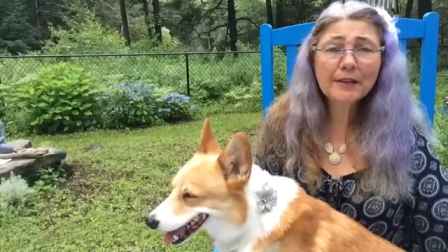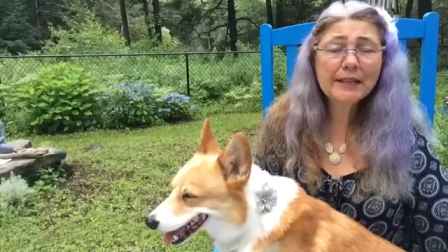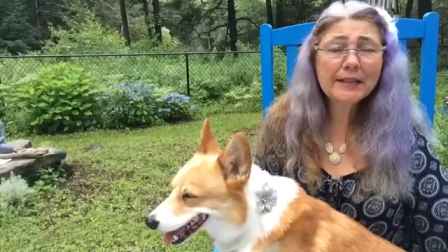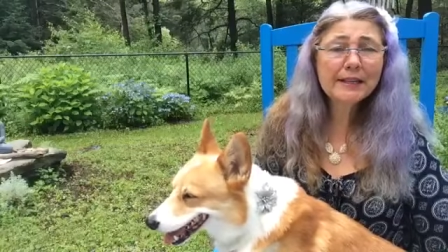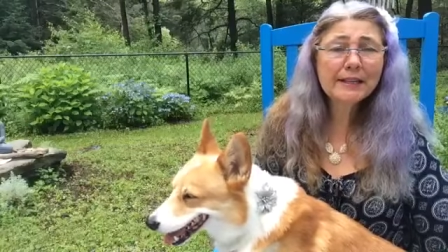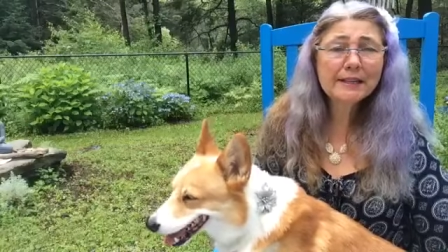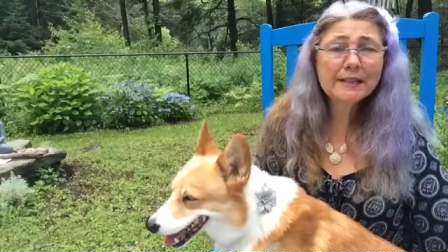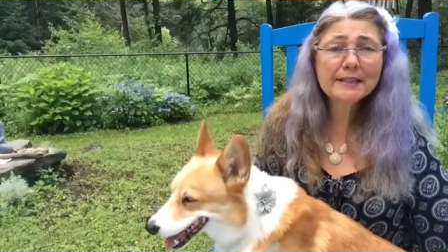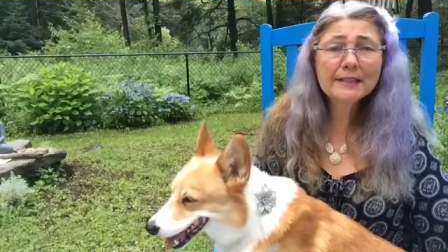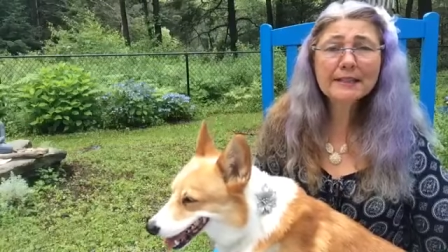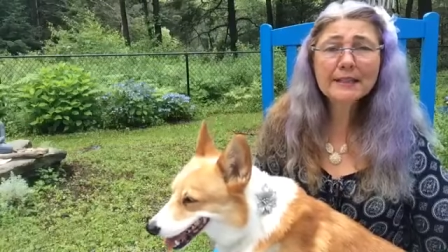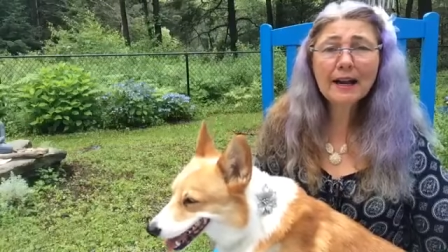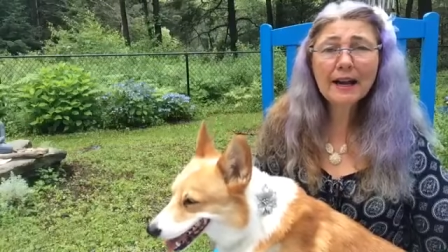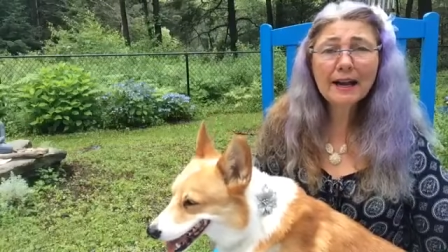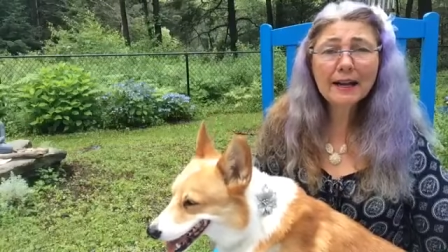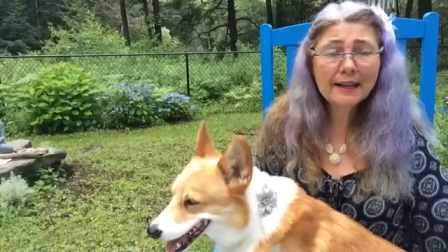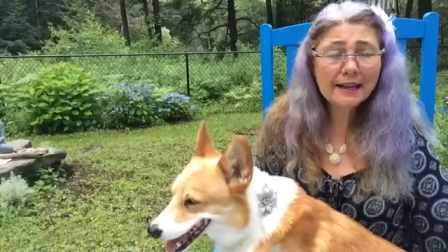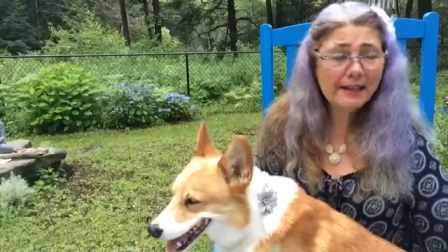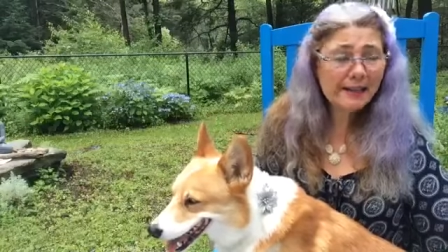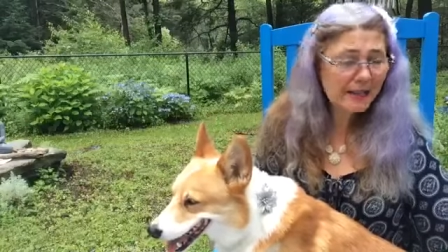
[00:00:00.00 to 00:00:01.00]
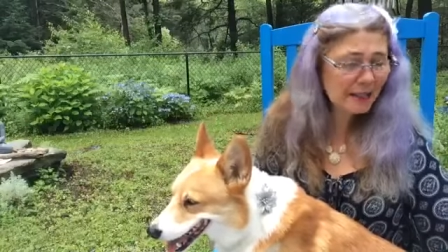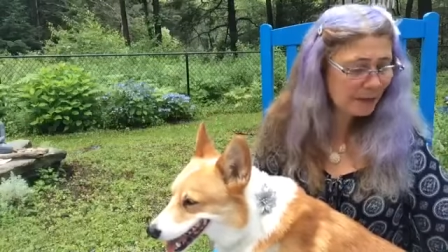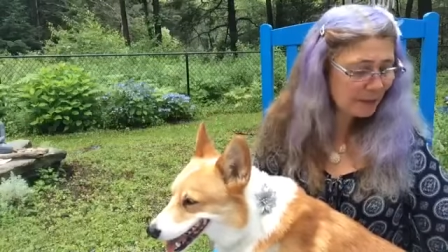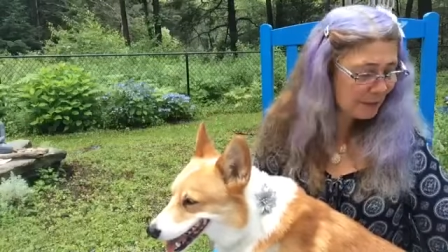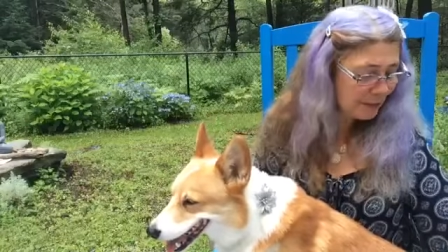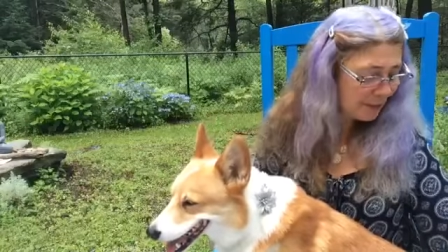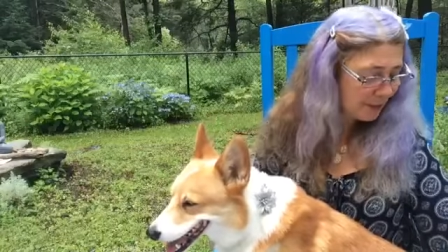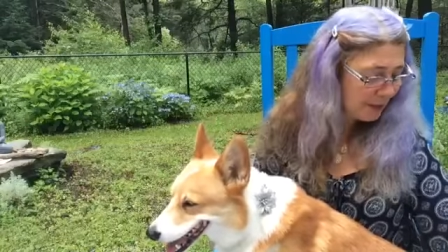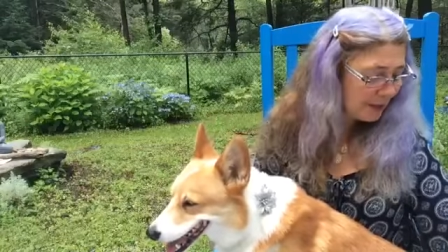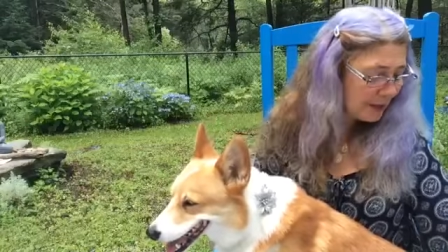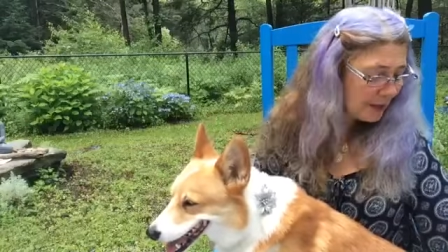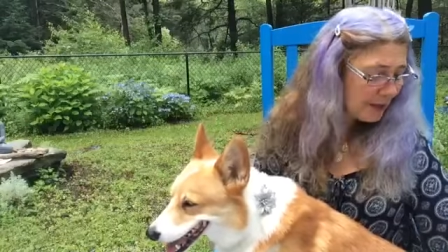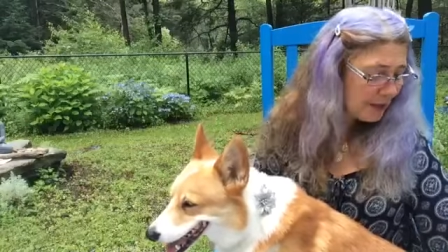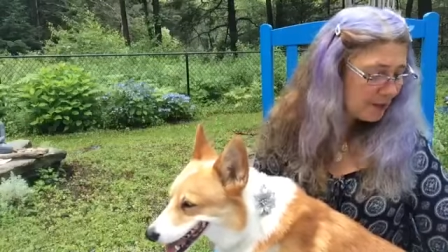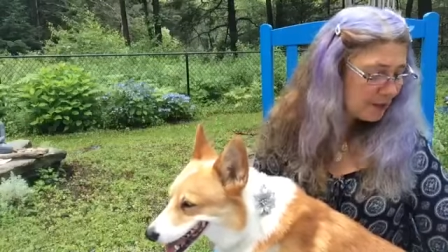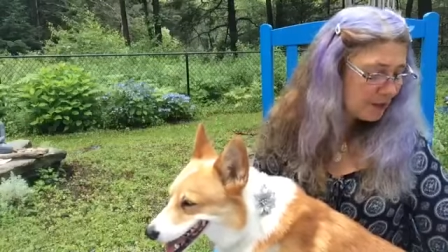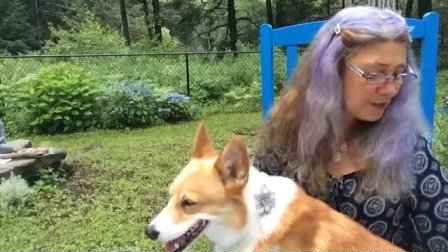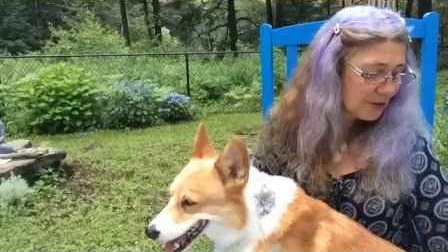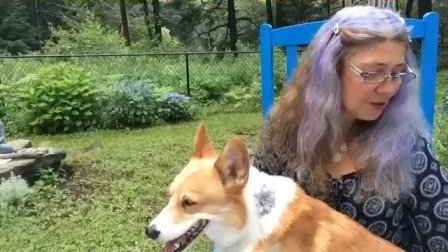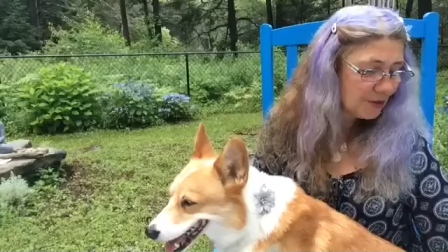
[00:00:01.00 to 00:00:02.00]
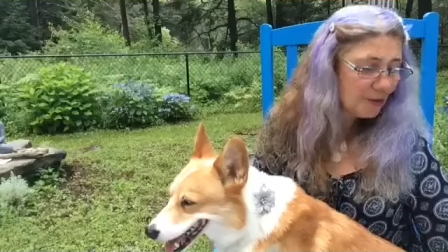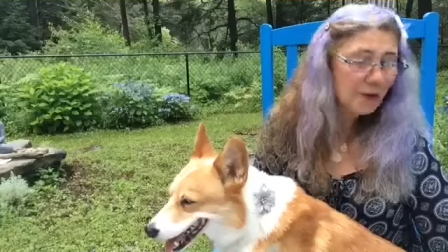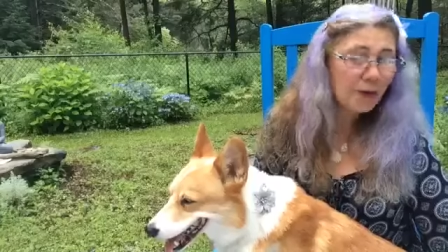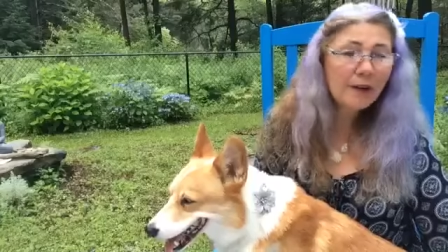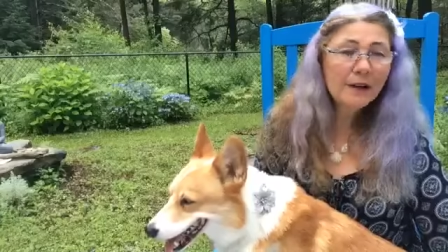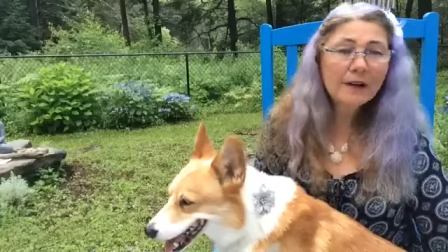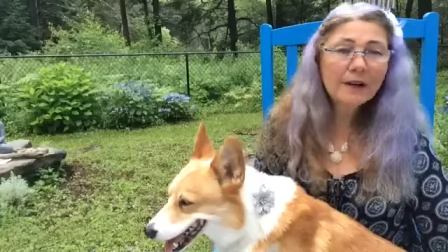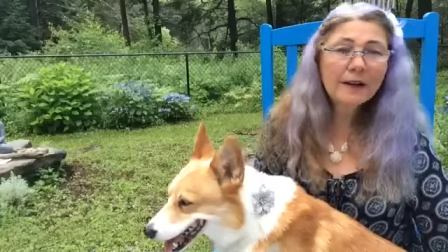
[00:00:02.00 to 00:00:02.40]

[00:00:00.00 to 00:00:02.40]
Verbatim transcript: he is not able to